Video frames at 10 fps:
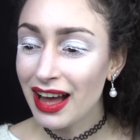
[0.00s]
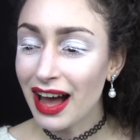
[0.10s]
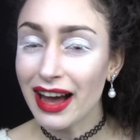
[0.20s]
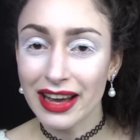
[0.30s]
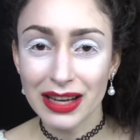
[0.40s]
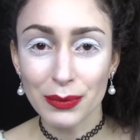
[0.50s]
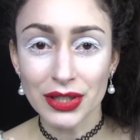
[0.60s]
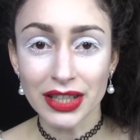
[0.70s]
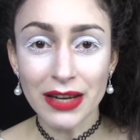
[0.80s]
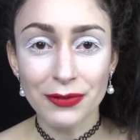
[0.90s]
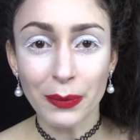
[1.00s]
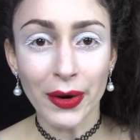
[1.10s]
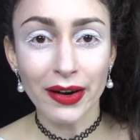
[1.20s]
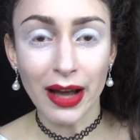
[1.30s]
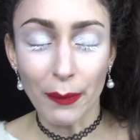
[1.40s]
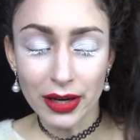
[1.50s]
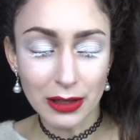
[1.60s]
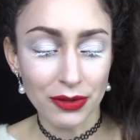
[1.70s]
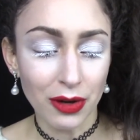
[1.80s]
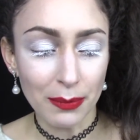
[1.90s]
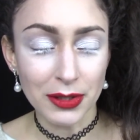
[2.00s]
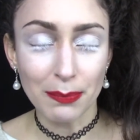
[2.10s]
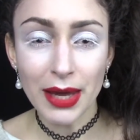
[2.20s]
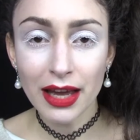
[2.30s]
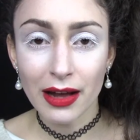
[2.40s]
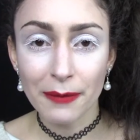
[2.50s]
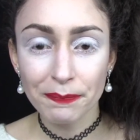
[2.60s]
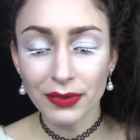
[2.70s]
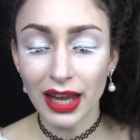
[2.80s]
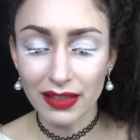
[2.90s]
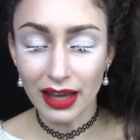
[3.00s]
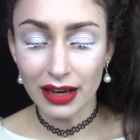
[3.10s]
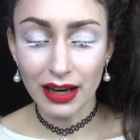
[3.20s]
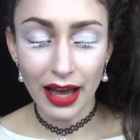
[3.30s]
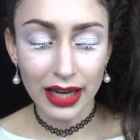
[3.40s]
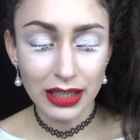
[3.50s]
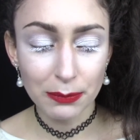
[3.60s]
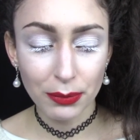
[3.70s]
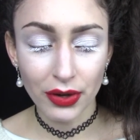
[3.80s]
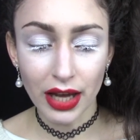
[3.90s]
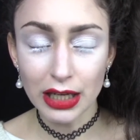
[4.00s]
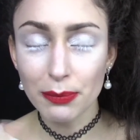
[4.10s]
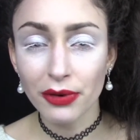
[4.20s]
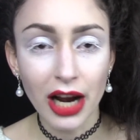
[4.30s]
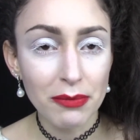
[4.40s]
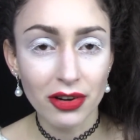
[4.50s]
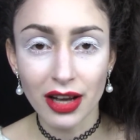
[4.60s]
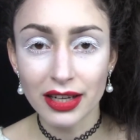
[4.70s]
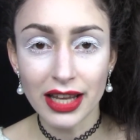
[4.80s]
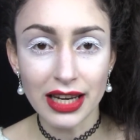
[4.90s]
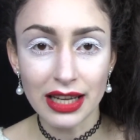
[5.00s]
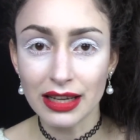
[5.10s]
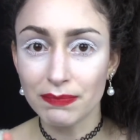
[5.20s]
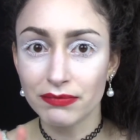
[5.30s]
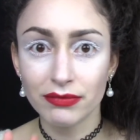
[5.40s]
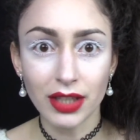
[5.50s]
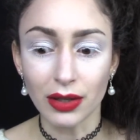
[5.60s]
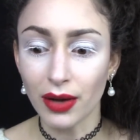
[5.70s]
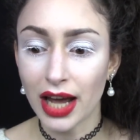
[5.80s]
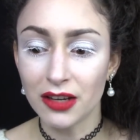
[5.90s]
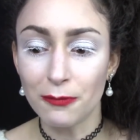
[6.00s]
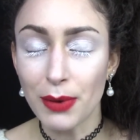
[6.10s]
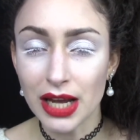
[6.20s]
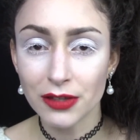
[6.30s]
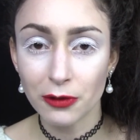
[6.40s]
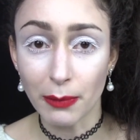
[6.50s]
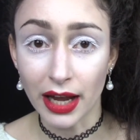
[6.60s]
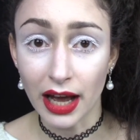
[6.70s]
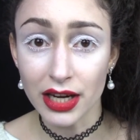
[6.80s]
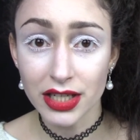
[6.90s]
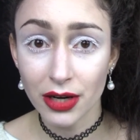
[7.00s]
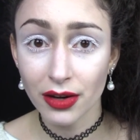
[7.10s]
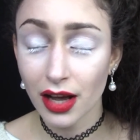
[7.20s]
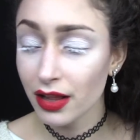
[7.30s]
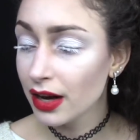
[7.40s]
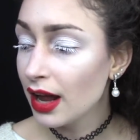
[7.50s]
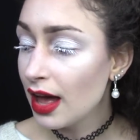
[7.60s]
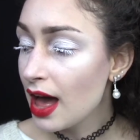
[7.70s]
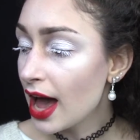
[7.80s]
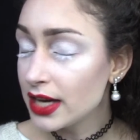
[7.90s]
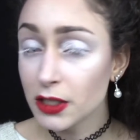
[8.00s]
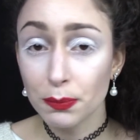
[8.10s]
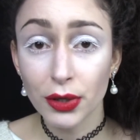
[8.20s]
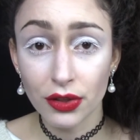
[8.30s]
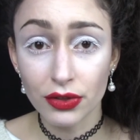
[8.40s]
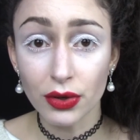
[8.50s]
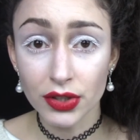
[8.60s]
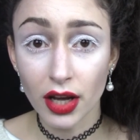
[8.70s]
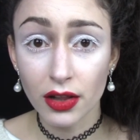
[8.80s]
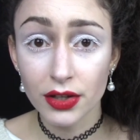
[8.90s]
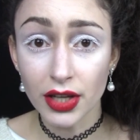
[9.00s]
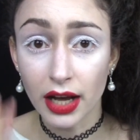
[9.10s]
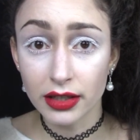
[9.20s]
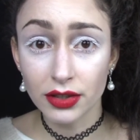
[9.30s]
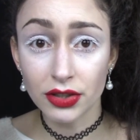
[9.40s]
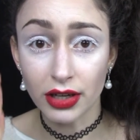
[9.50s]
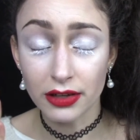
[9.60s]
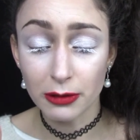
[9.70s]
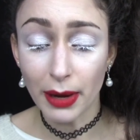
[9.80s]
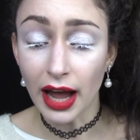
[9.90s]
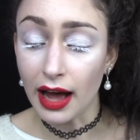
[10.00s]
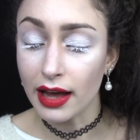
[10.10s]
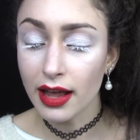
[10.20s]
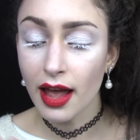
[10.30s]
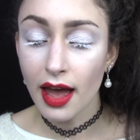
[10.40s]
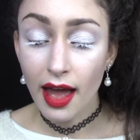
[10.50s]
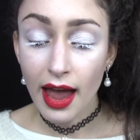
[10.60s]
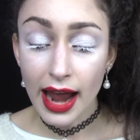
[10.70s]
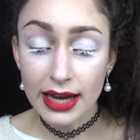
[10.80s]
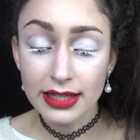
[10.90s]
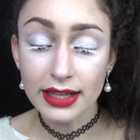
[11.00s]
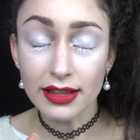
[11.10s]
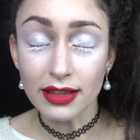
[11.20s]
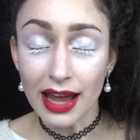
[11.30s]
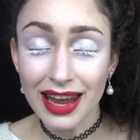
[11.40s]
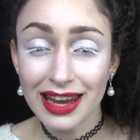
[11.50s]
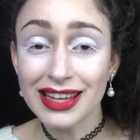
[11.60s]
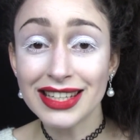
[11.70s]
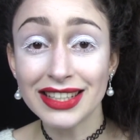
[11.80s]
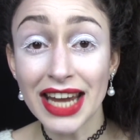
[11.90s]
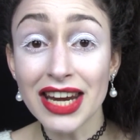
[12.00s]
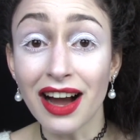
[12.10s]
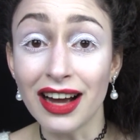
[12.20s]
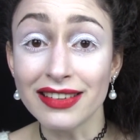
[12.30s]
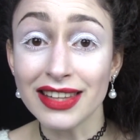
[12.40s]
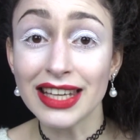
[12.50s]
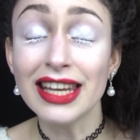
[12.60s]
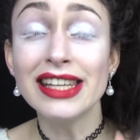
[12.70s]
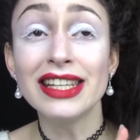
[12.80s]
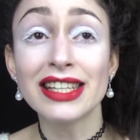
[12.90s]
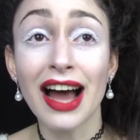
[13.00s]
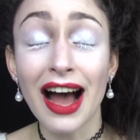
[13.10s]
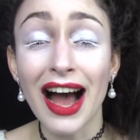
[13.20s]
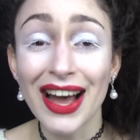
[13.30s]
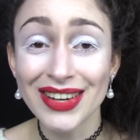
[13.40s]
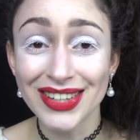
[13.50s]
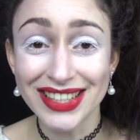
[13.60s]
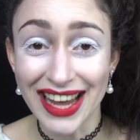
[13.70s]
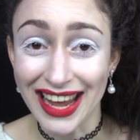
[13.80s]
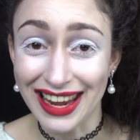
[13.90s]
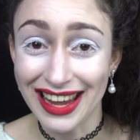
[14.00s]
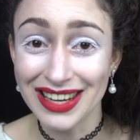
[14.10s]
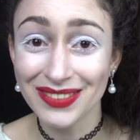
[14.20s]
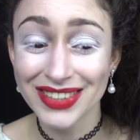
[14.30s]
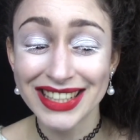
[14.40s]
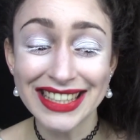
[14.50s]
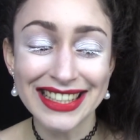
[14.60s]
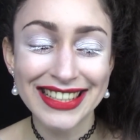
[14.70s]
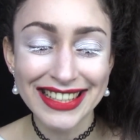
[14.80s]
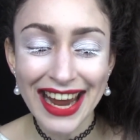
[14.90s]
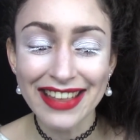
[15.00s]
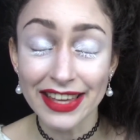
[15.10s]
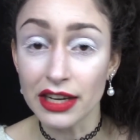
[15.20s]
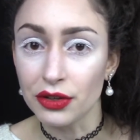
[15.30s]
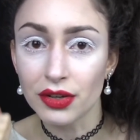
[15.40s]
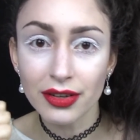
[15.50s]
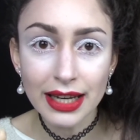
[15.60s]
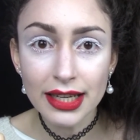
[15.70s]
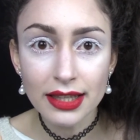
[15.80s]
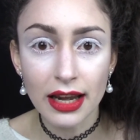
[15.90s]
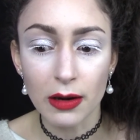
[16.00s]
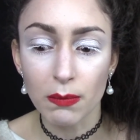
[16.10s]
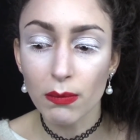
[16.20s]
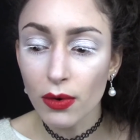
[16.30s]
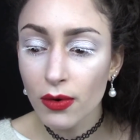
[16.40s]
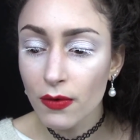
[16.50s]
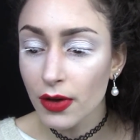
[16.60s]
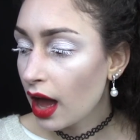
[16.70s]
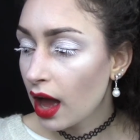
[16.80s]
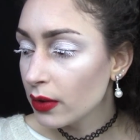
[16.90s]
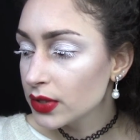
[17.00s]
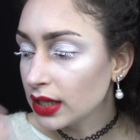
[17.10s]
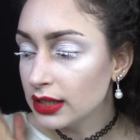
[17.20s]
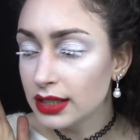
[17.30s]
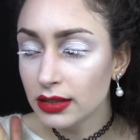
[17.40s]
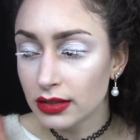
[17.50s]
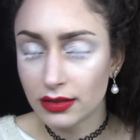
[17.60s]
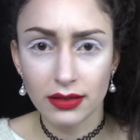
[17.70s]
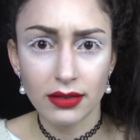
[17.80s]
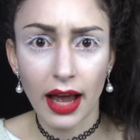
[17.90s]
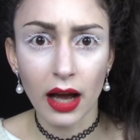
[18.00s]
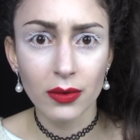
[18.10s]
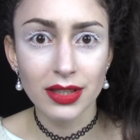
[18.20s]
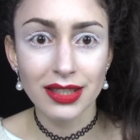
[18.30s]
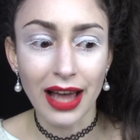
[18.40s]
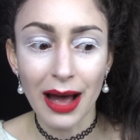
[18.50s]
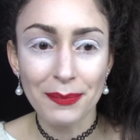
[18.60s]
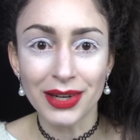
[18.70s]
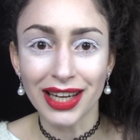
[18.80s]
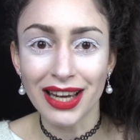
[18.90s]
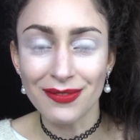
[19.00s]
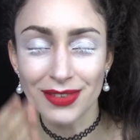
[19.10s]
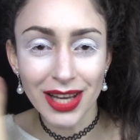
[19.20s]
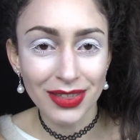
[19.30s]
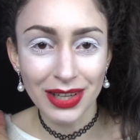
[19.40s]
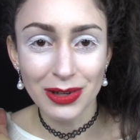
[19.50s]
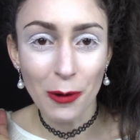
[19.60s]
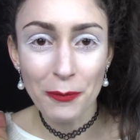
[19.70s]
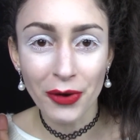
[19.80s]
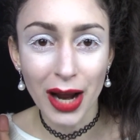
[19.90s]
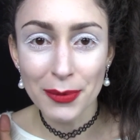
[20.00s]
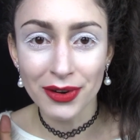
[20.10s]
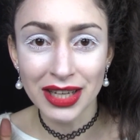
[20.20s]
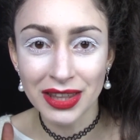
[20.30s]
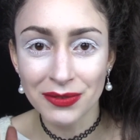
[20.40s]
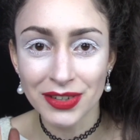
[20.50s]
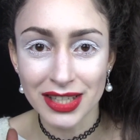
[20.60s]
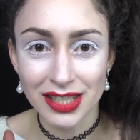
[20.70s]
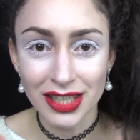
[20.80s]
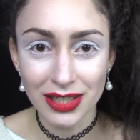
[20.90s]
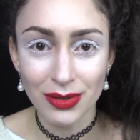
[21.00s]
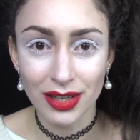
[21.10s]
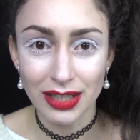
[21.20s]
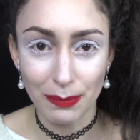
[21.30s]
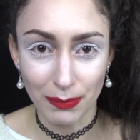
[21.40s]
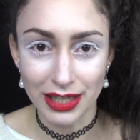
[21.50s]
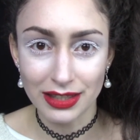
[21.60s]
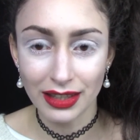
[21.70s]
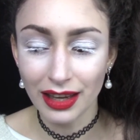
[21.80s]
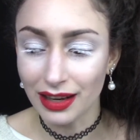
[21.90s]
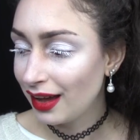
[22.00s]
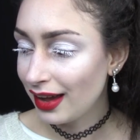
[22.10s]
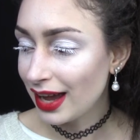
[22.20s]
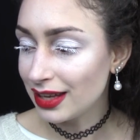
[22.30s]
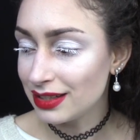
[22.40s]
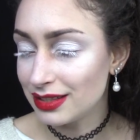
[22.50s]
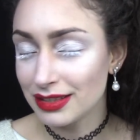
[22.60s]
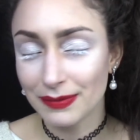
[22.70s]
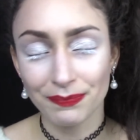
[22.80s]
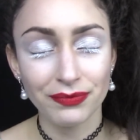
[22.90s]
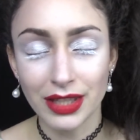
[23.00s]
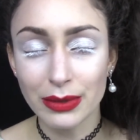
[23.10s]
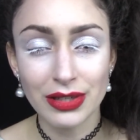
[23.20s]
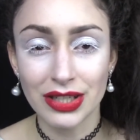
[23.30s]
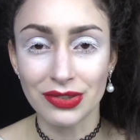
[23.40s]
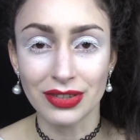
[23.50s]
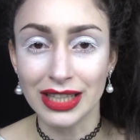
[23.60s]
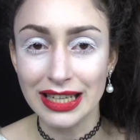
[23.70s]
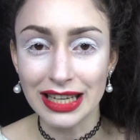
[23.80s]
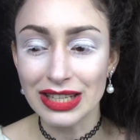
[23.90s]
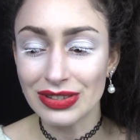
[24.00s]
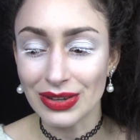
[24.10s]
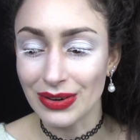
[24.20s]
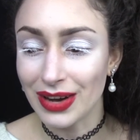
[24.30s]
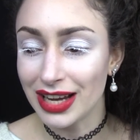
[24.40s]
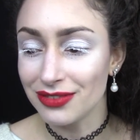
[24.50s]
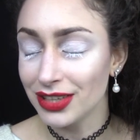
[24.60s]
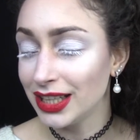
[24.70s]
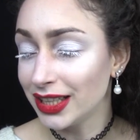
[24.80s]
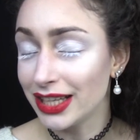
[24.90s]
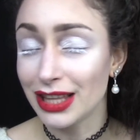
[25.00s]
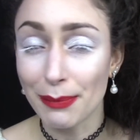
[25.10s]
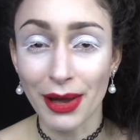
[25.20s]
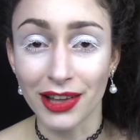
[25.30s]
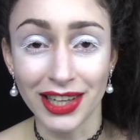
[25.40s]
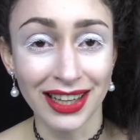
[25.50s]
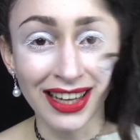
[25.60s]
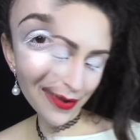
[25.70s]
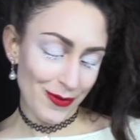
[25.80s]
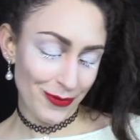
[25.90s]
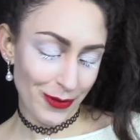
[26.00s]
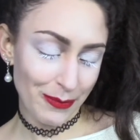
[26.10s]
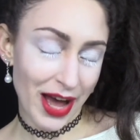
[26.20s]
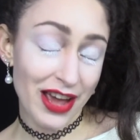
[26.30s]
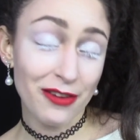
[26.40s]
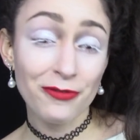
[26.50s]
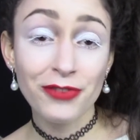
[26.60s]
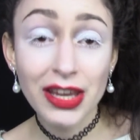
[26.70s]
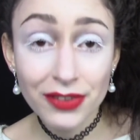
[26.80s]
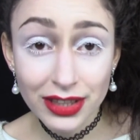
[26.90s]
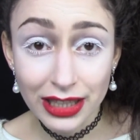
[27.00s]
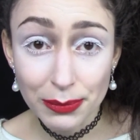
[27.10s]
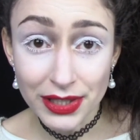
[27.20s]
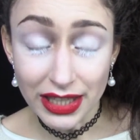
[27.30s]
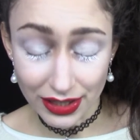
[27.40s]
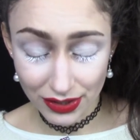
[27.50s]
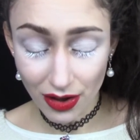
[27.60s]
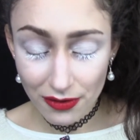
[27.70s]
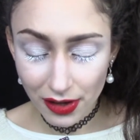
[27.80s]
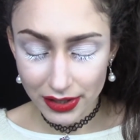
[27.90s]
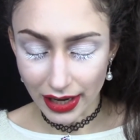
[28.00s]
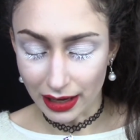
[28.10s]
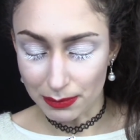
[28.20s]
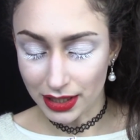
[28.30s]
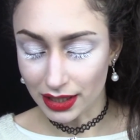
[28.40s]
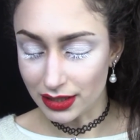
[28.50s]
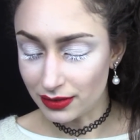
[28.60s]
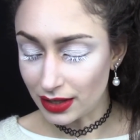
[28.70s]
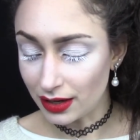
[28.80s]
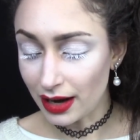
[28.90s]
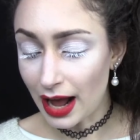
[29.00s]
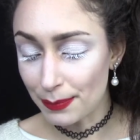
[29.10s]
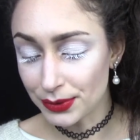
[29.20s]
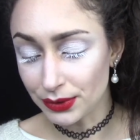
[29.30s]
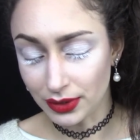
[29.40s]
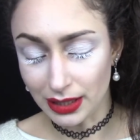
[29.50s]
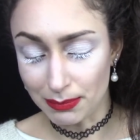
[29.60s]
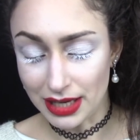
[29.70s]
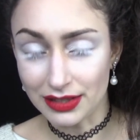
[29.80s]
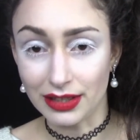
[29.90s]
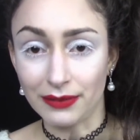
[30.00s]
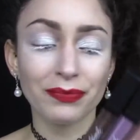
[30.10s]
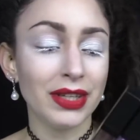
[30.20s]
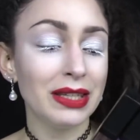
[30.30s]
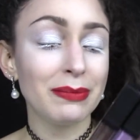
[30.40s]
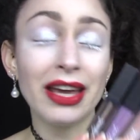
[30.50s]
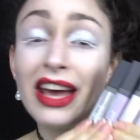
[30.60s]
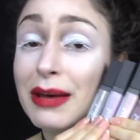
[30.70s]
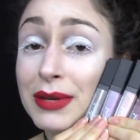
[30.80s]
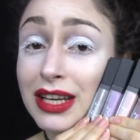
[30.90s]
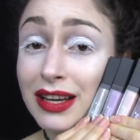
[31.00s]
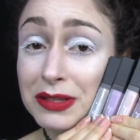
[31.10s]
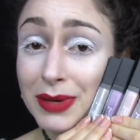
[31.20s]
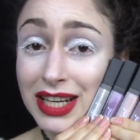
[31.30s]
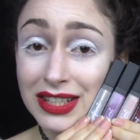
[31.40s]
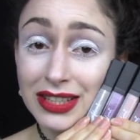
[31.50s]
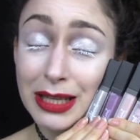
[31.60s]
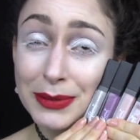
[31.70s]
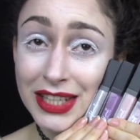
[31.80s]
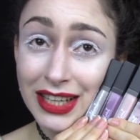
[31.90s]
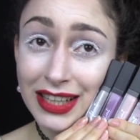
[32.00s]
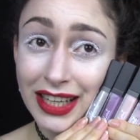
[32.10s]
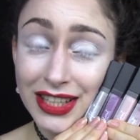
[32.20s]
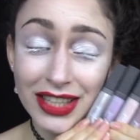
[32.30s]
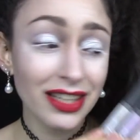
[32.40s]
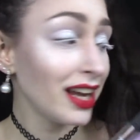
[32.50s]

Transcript: I was late for work, I wanted to throw on some makeup, and then I didn't put any primer on, any you know, kind of base for my eyeshadow color. I just put those colors on straight onto my eye and they stayed on the entire day and it was insane. They didn't crease, they didn't move. I was like, is this how is this happening? I have nothing, no primer or anything for it to stick to except my skin. And it was just really neat. So I really like that palette now, a lot. for my favorite lipsticks of all time because they're absolutely amazing is my Ebony Cosmetics lipstick collection.